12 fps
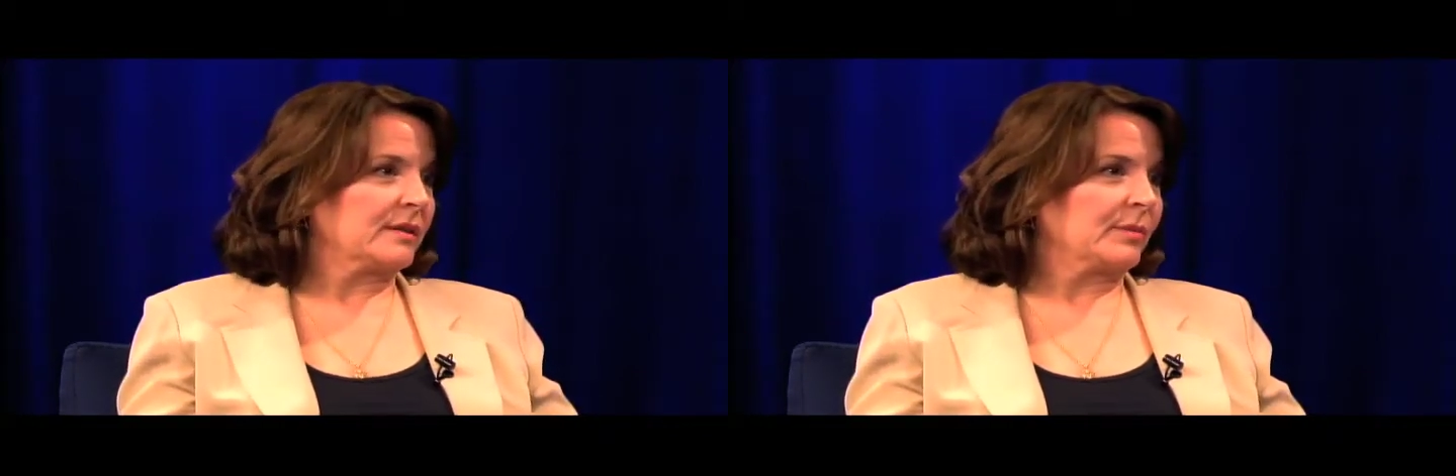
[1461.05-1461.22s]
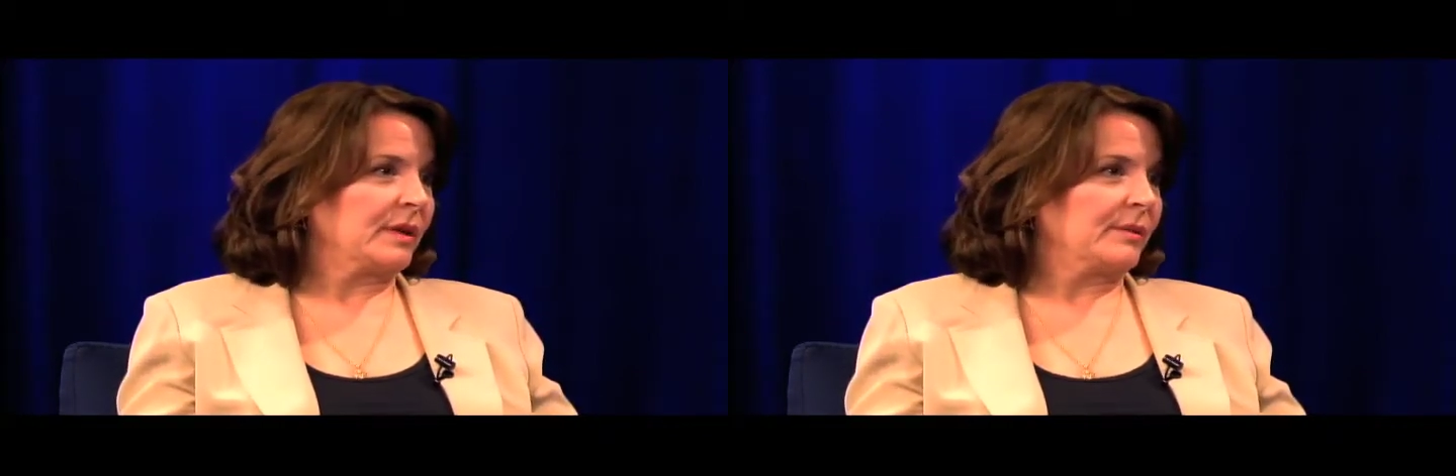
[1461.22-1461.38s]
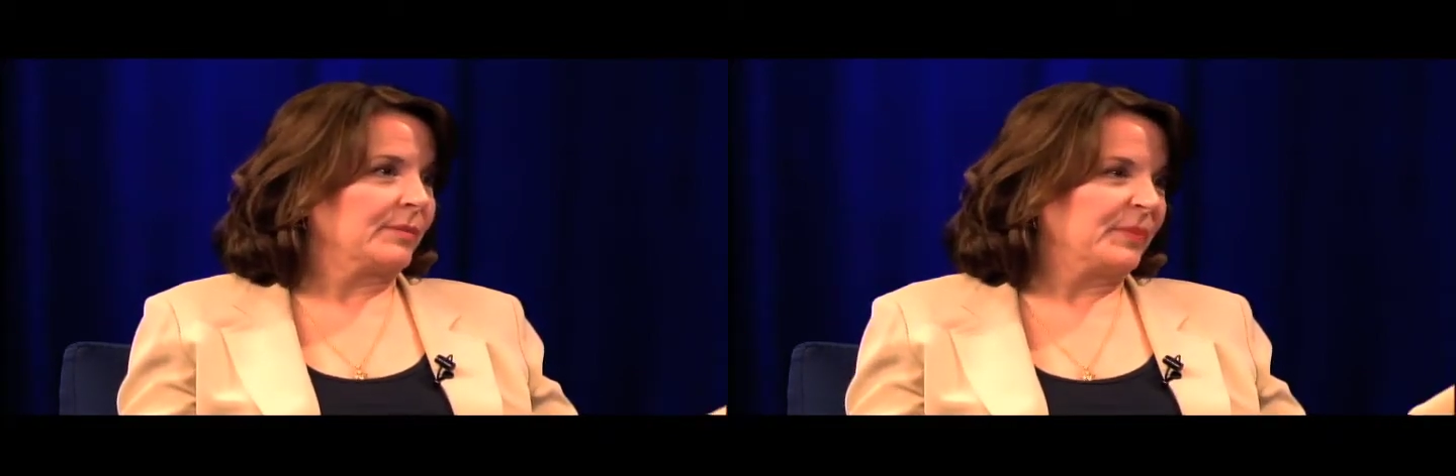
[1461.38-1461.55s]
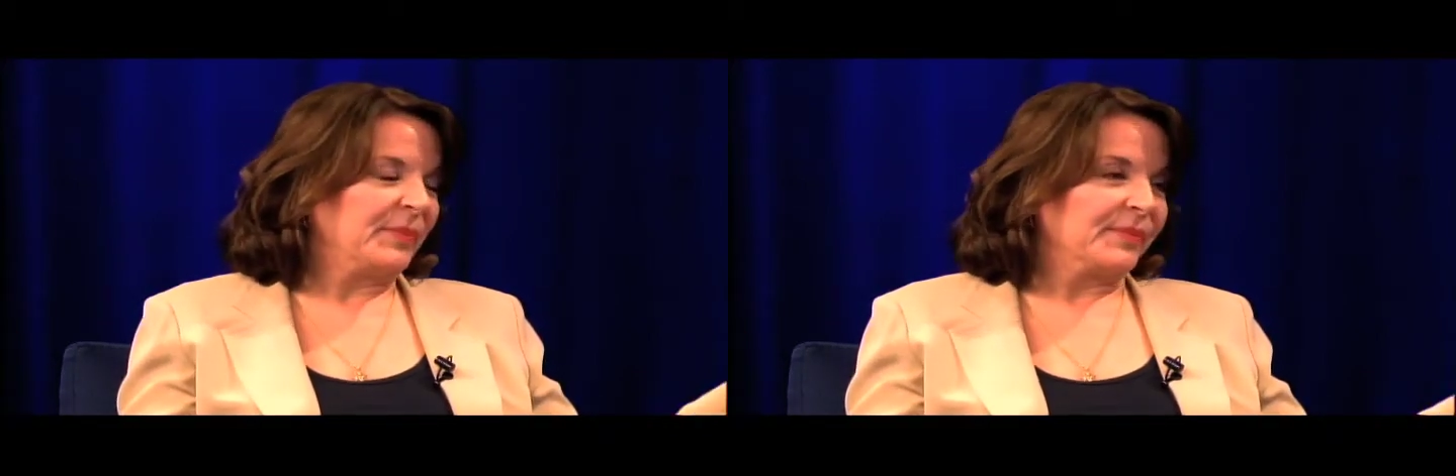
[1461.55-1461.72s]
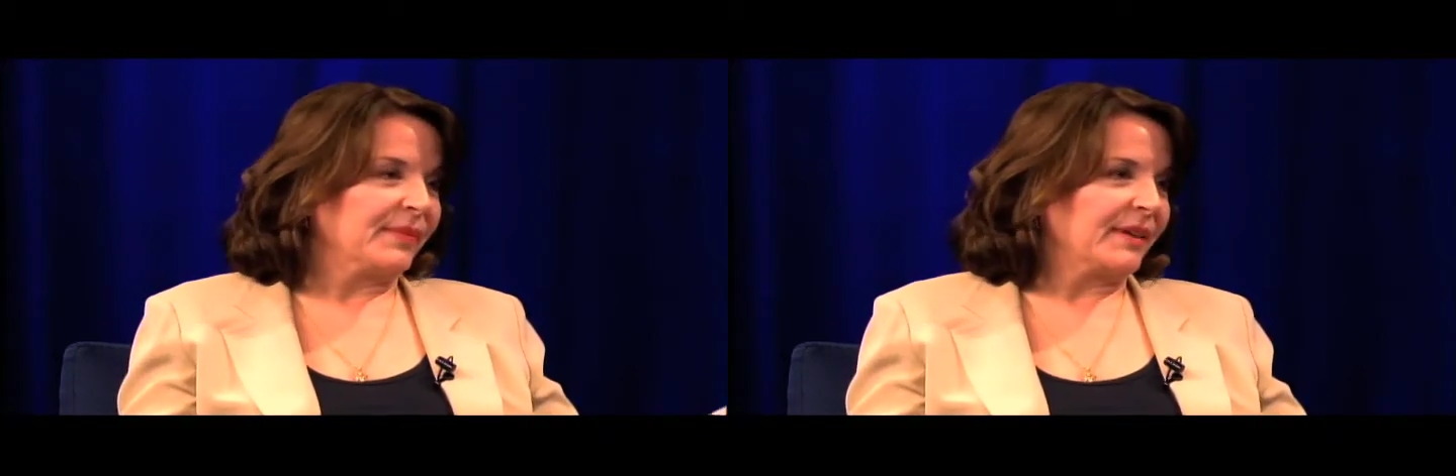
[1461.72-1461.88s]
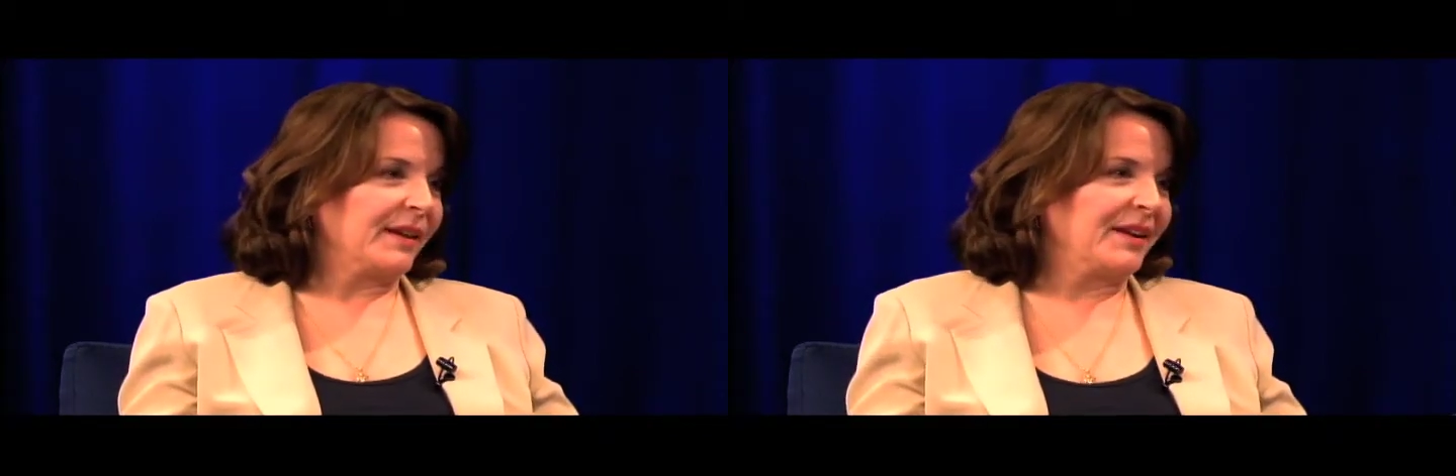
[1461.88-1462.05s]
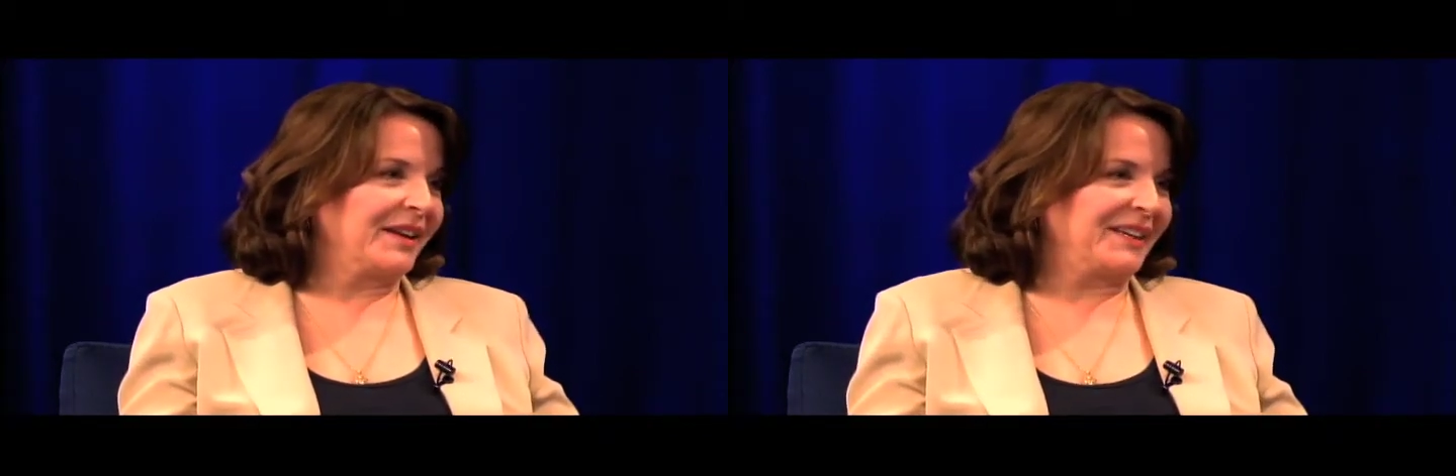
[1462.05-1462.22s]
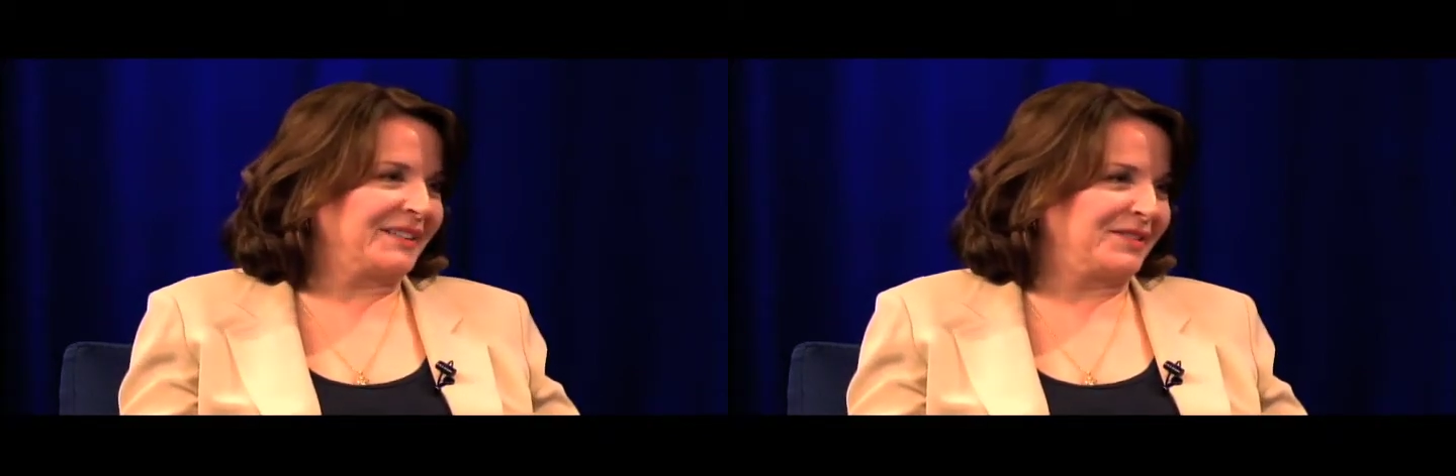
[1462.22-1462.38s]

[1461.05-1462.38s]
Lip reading: I mean, it's just,